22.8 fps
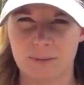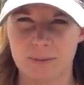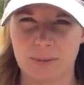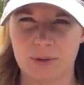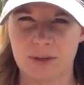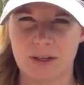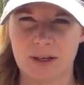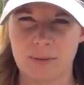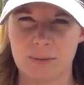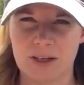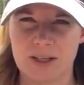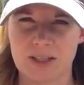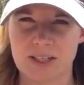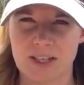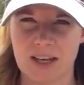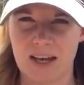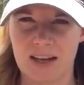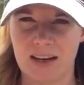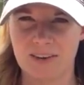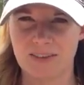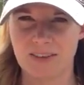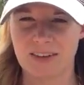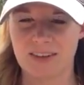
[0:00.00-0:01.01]
pretty much
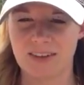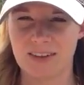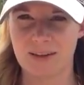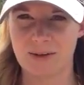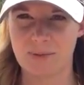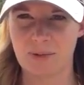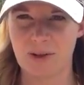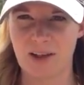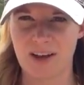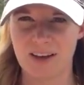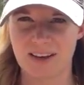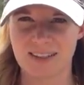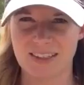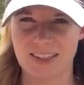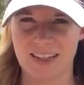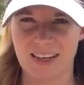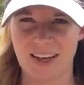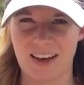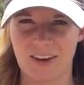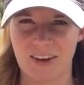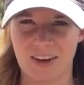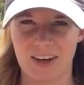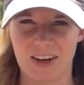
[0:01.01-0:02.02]
got everything blocked in
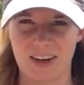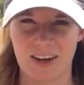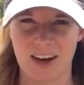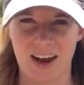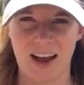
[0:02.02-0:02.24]
out here.